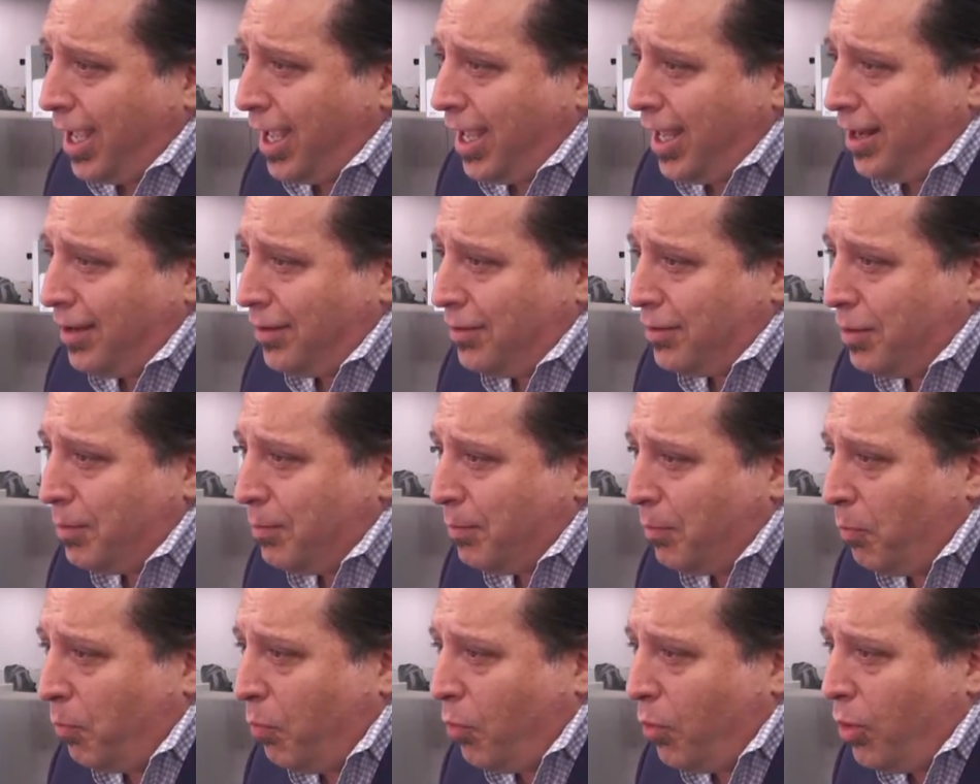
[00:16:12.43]
and
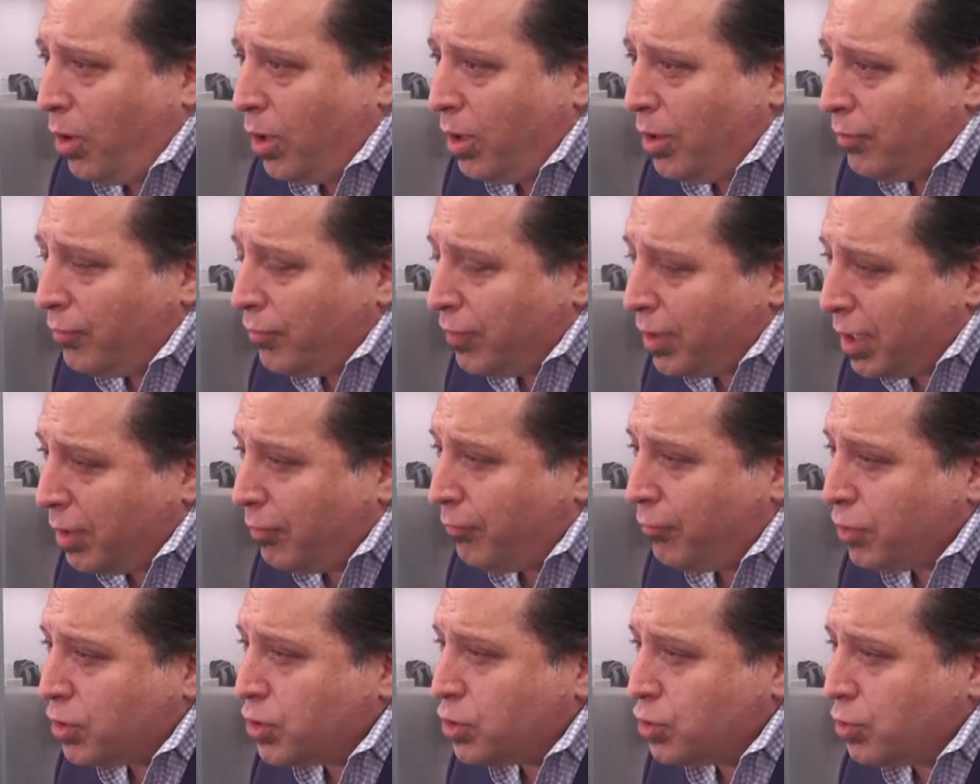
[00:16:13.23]
more of
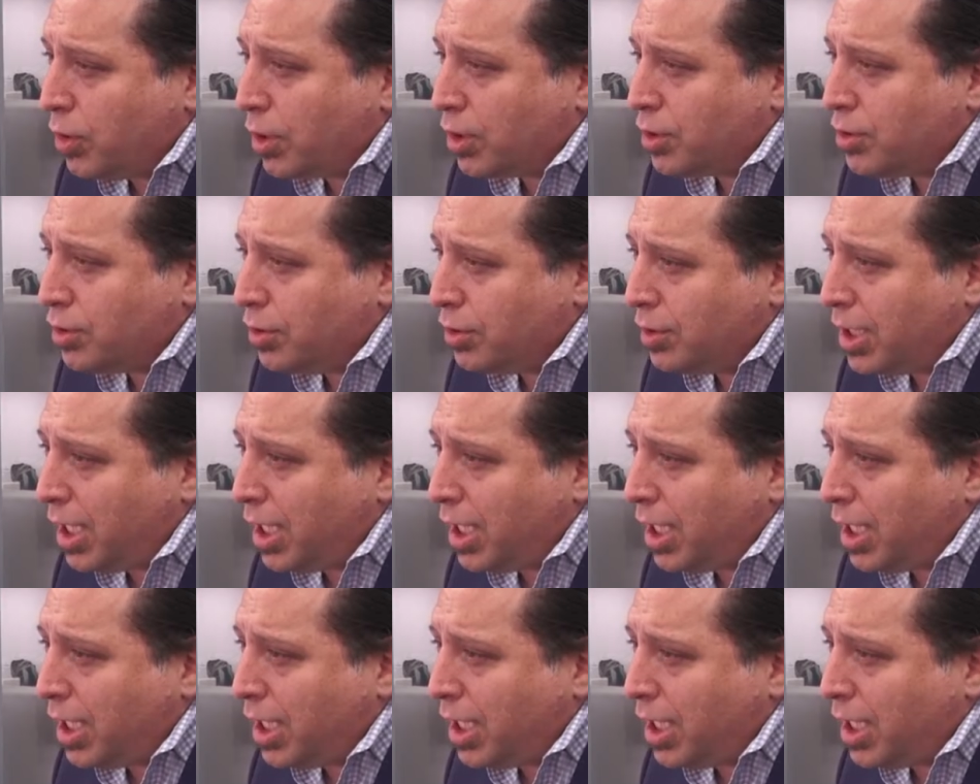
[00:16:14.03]
infrastructure